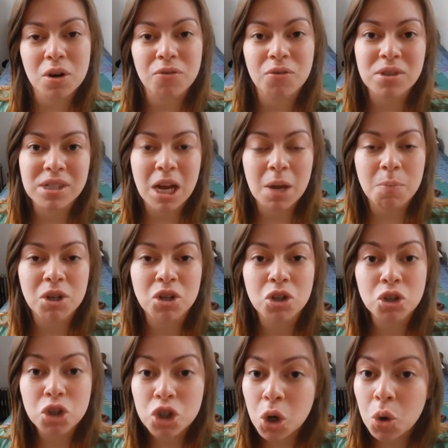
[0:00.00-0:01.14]
If you type
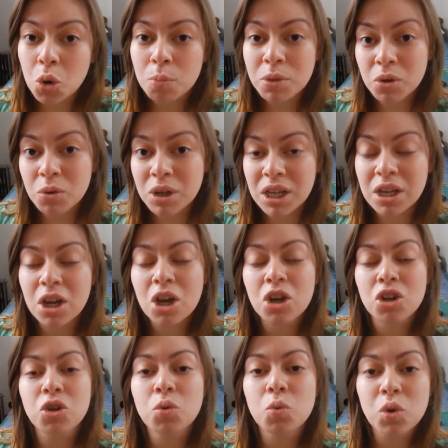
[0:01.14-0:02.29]
in Joe Beauty,
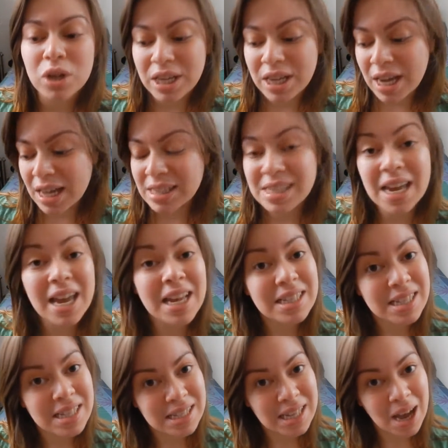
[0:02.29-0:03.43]
you will get a
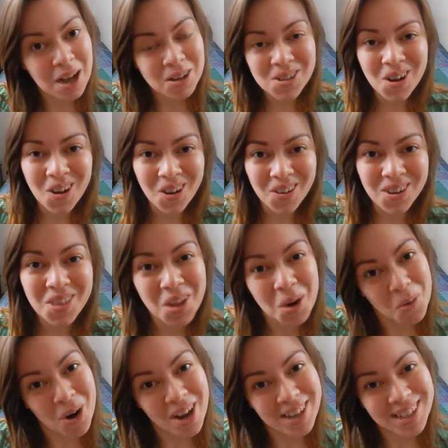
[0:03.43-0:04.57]
discount on their
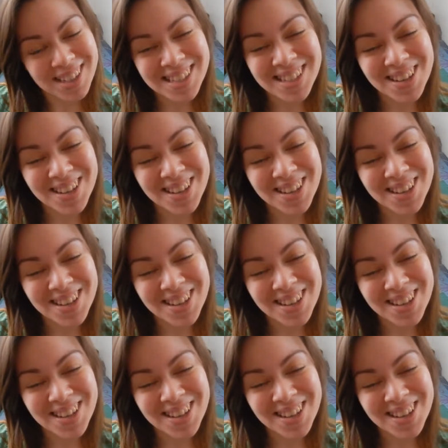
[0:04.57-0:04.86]
products.